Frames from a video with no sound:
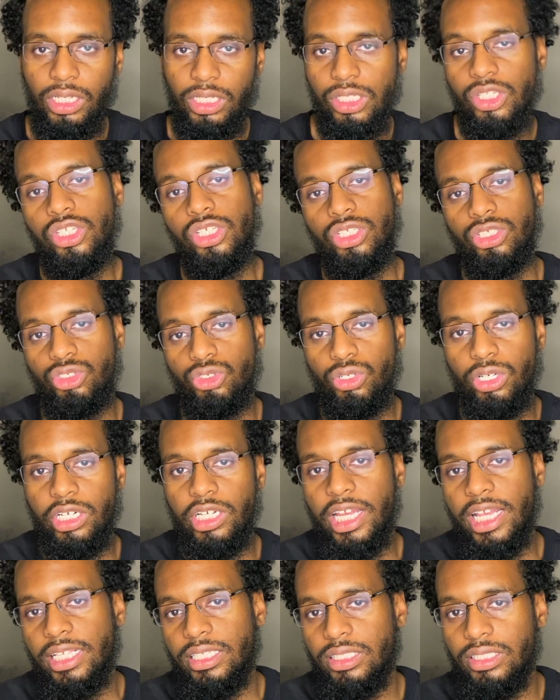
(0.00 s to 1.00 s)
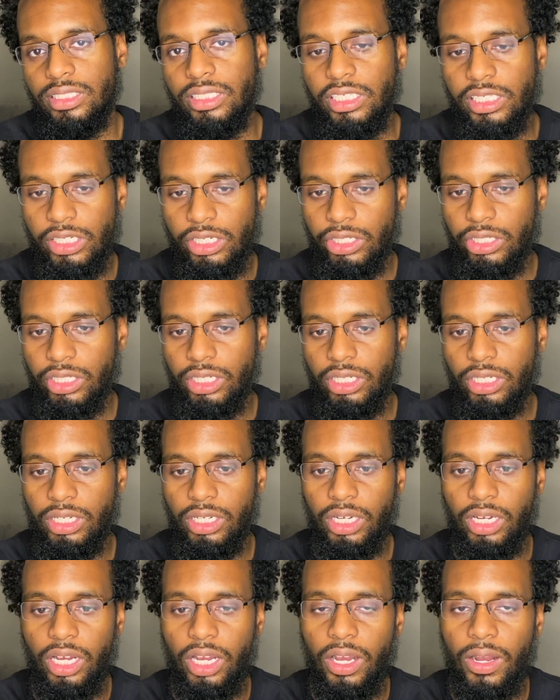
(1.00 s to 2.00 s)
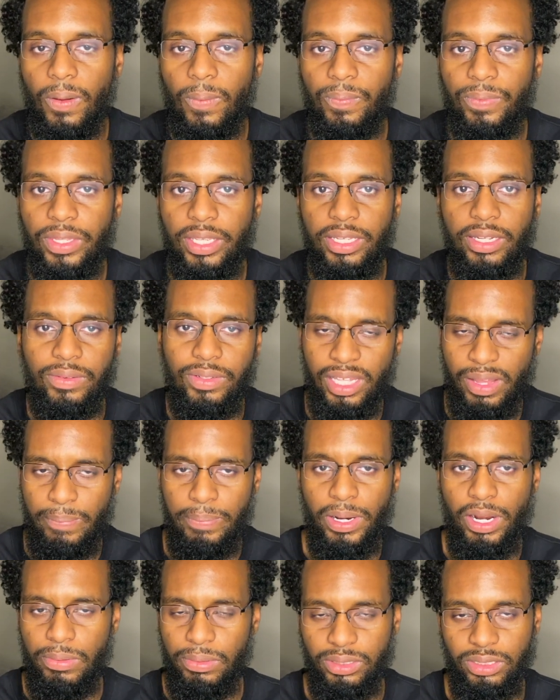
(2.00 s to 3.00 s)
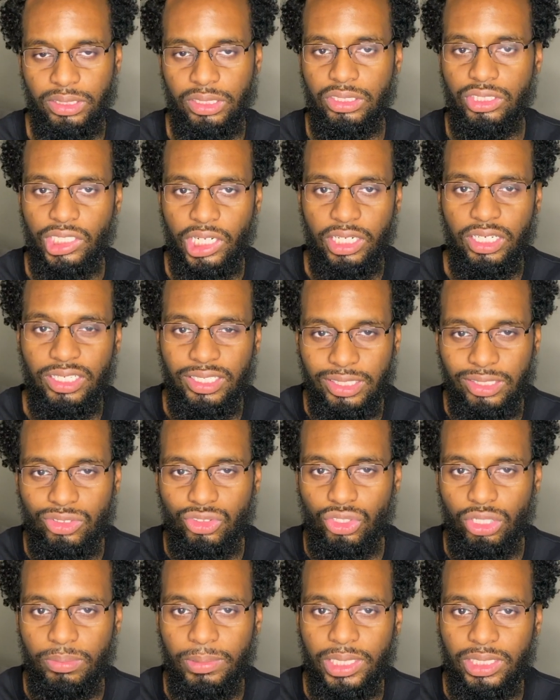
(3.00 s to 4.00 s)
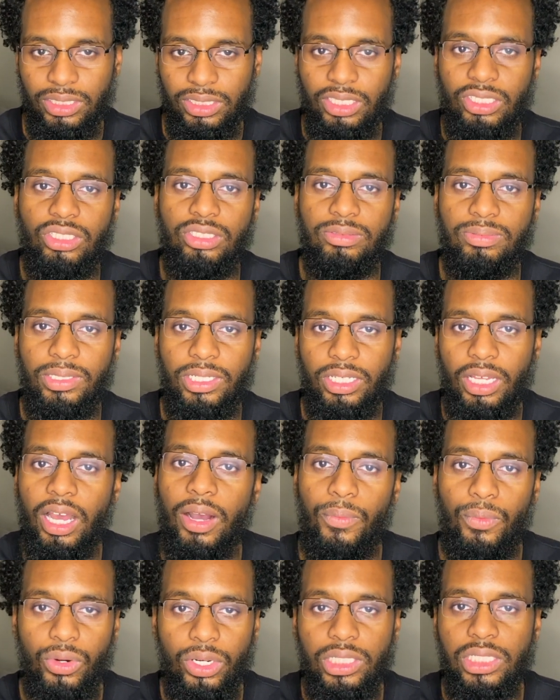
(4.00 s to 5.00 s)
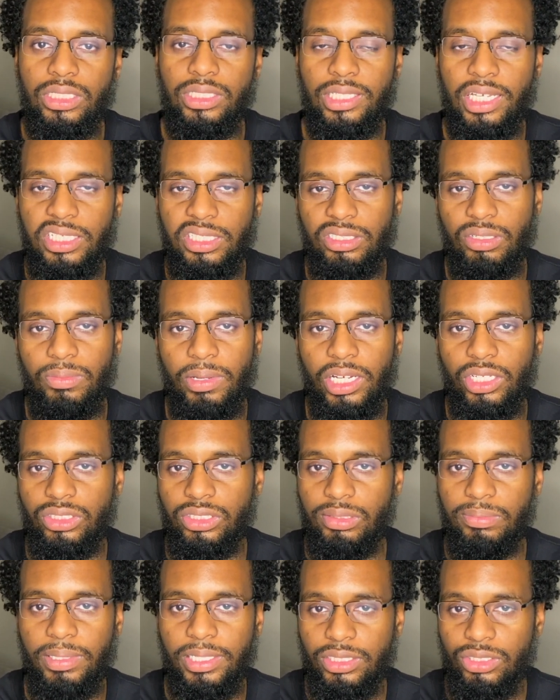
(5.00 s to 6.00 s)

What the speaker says: destroy that sneaker. And I'm not purposely trying to destroy my sneakers, but I want to test them out to make